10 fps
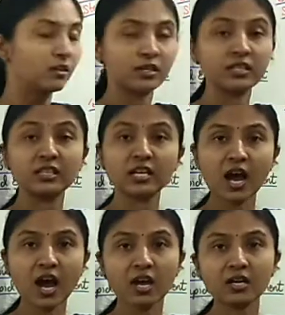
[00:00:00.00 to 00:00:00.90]
in the
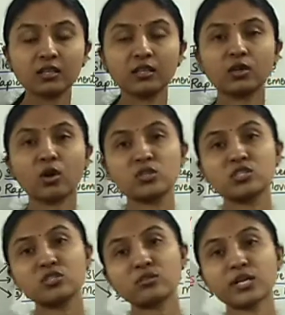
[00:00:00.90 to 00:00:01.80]
heart, the
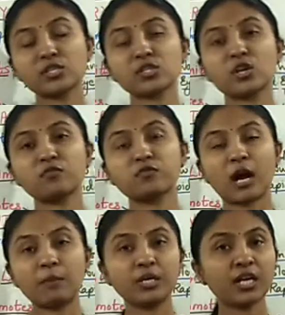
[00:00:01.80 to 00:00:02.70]
concentration of
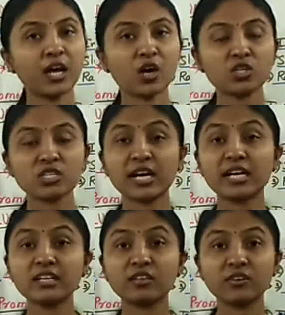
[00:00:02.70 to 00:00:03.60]
carbon dioxide
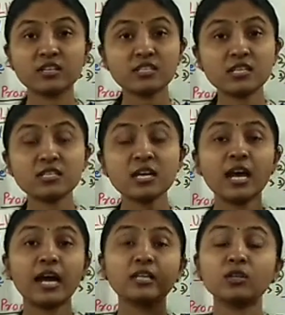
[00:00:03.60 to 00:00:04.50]
increases
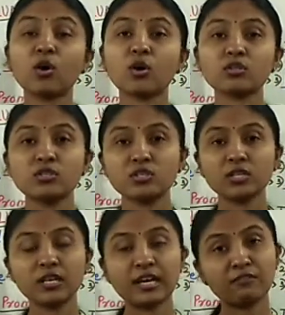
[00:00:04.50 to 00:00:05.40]
and the
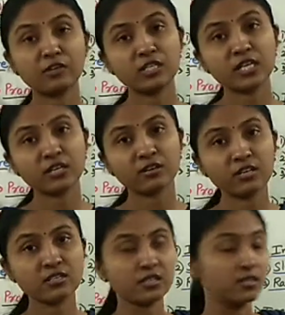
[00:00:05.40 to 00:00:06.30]
oxygen level
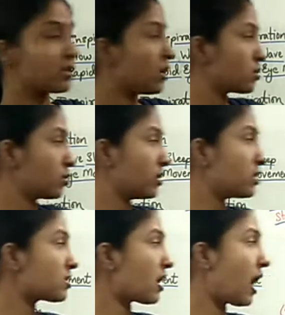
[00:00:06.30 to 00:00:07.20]
decreases. So
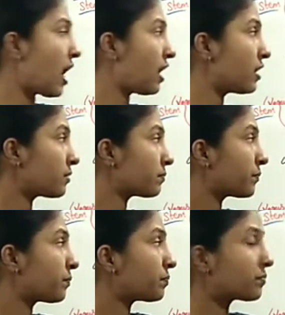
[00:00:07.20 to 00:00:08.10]
this heart,
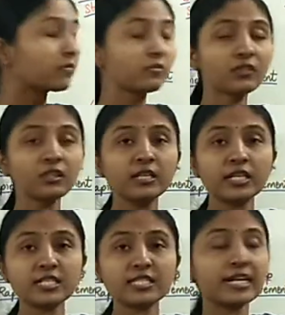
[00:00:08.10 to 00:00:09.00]

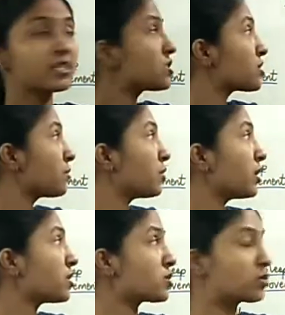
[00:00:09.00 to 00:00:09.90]
it sends
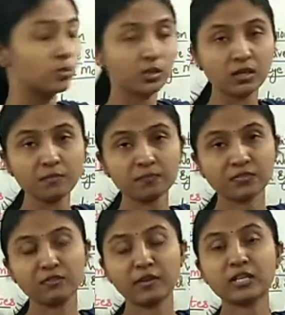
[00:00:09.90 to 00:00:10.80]
stimulus to the
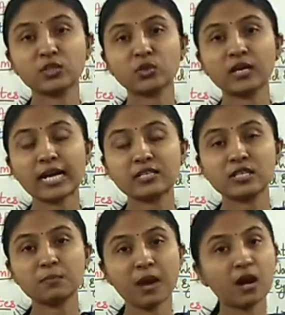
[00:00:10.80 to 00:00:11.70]

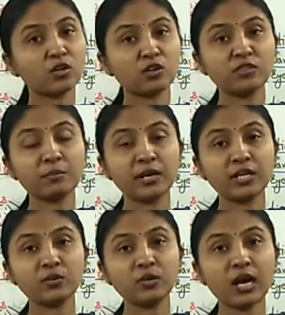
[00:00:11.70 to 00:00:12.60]
ventrolateral part of the
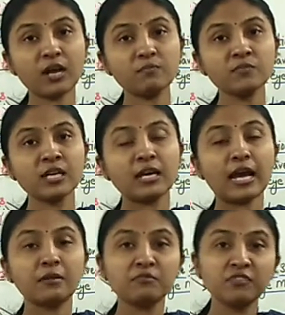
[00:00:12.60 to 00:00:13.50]
medulla,
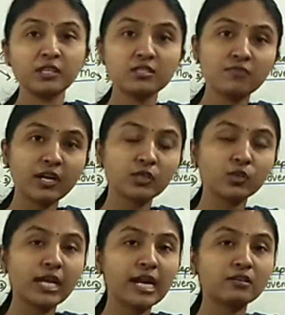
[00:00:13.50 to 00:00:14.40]
and this
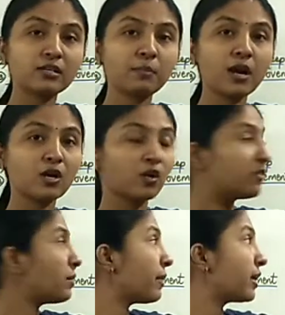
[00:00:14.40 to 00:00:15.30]
ventrolateral part of
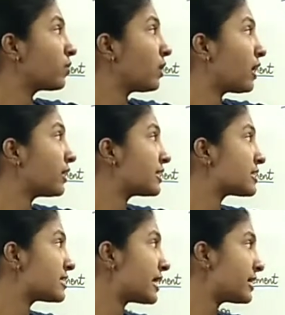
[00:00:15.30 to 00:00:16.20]
the medulla then
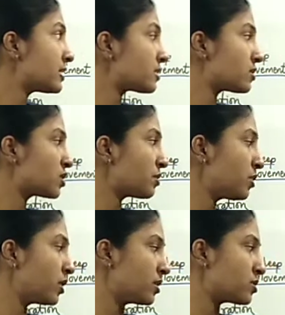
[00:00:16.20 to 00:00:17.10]
sends
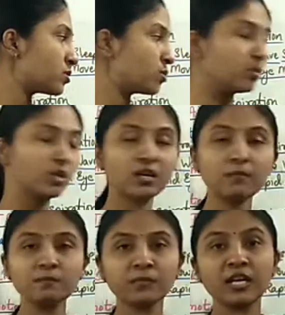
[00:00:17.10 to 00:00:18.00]
stimulus to the
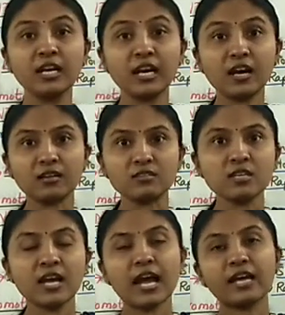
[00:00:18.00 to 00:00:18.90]
lungs,
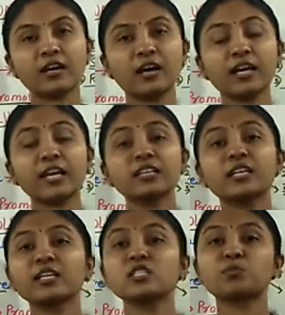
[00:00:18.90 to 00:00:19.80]
and again
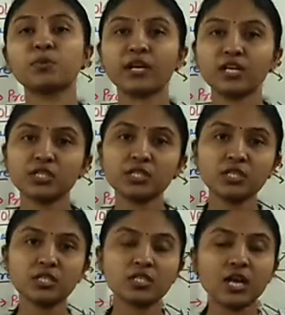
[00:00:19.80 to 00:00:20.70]
the inspiration
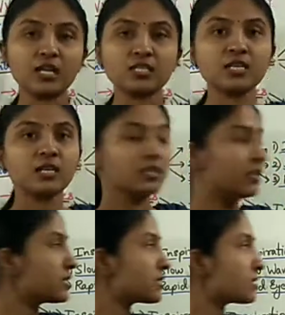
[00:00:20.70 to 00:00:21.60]
starts.
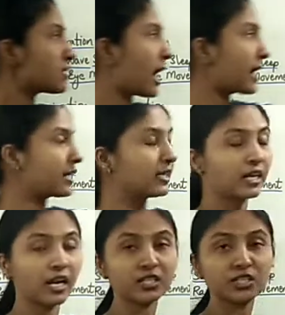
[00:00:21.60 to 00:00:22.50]
This cycle
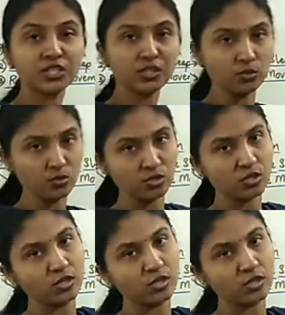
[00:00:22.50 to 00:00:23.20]
continues